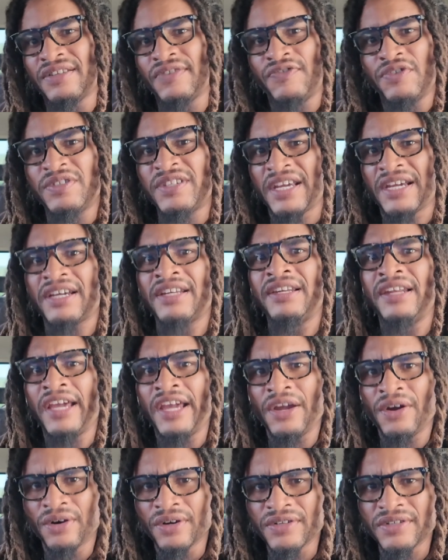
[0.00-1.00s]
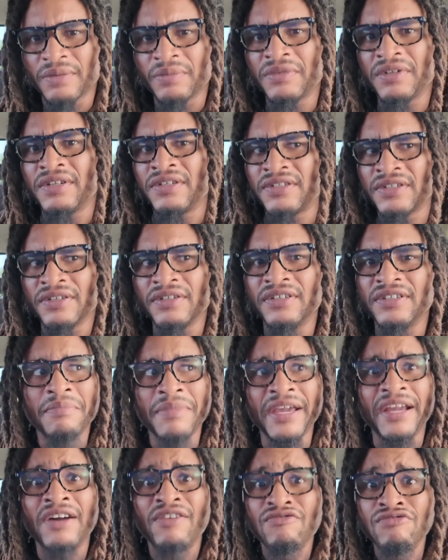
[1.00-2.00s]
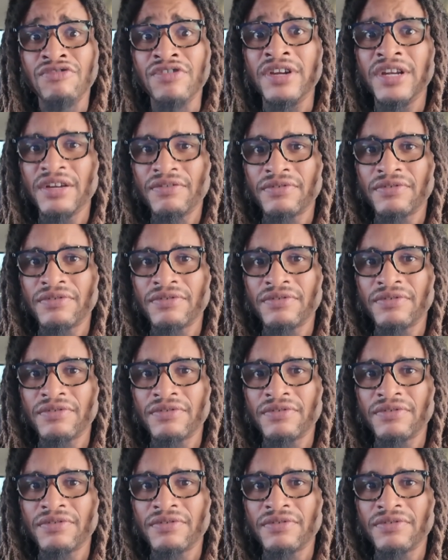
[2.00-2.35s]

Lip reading: if you take a day or something to make a really,